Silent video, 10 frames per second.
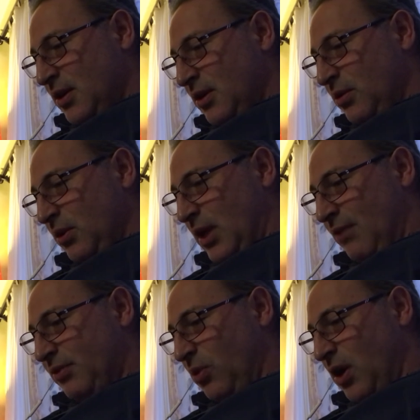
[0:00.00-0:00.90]
You will have
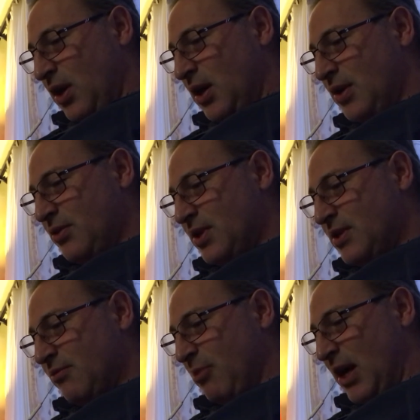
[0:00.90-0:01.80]
to walk hundreds
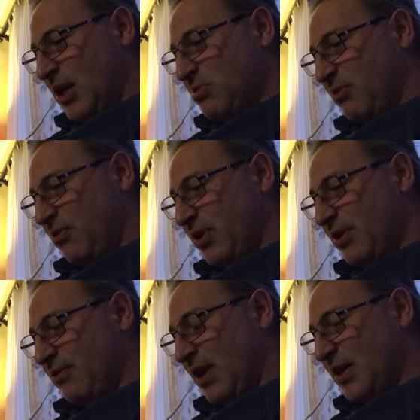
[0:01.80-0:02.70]
of miles before you can
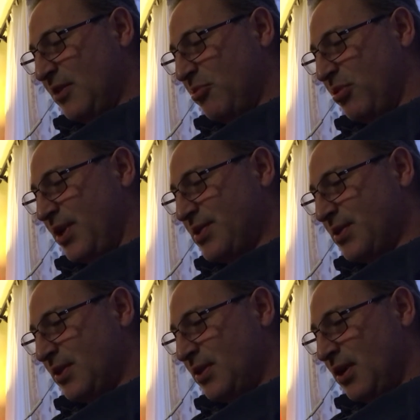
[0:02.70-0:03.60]
find a
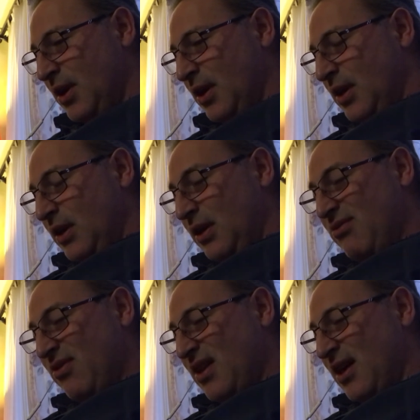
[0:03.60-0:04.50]
priest
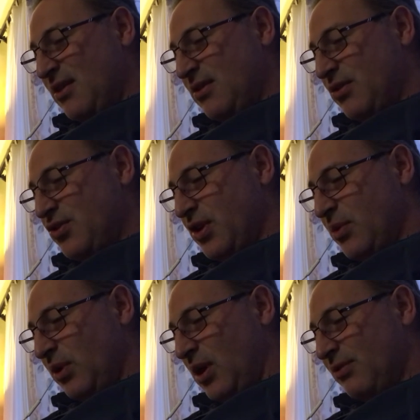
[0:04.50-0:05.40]
even then your journey
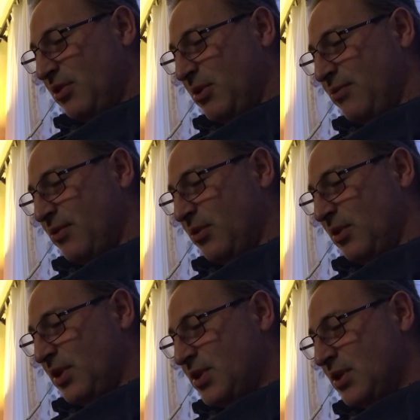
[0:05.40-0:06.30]
will often be
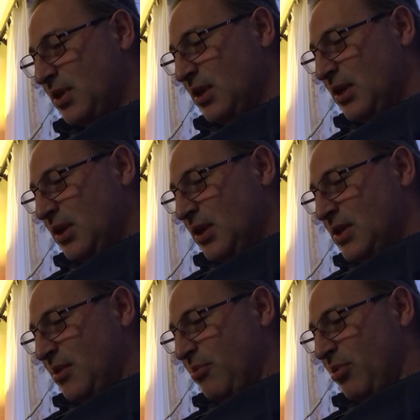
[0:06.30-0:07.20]
fruitless.
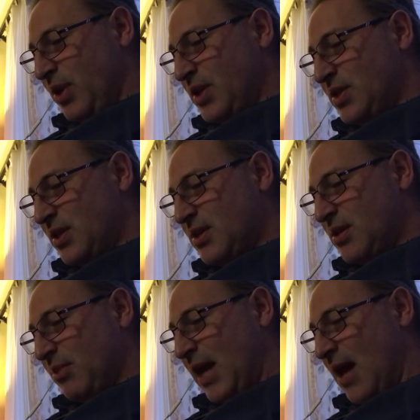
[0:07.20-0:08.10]
Some priests and
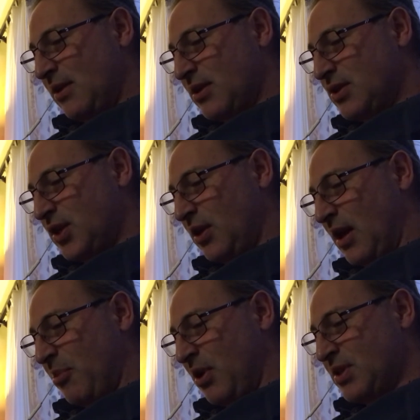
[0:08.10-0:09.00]
some Catholics shall
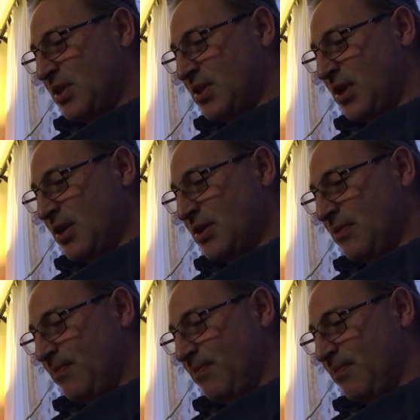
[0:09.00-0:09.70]
apostatize.